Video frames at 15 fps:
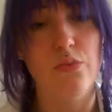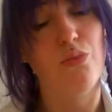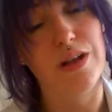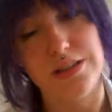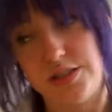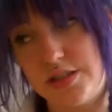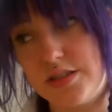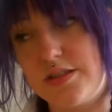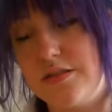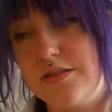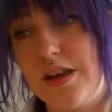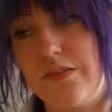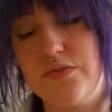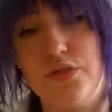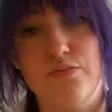Well, you just
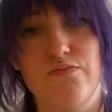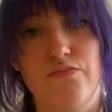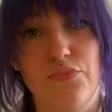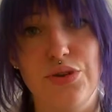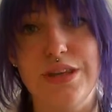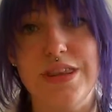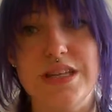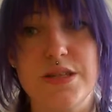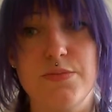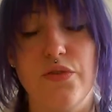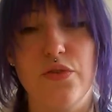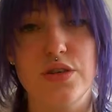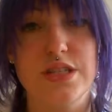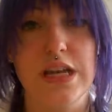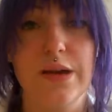have to read this
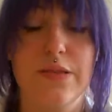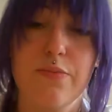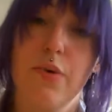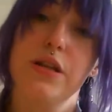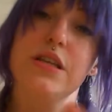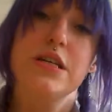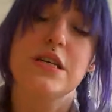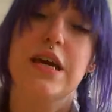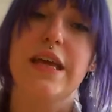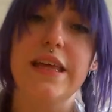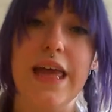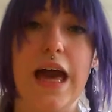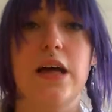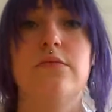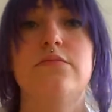before seeing it. But
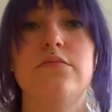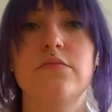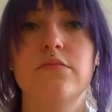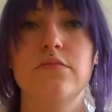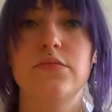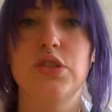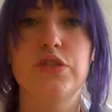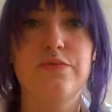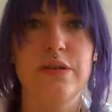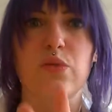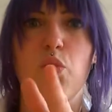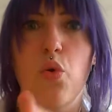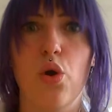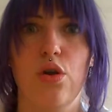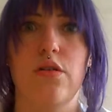yeah, you've
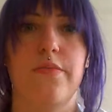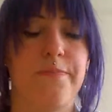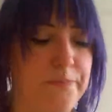been warned.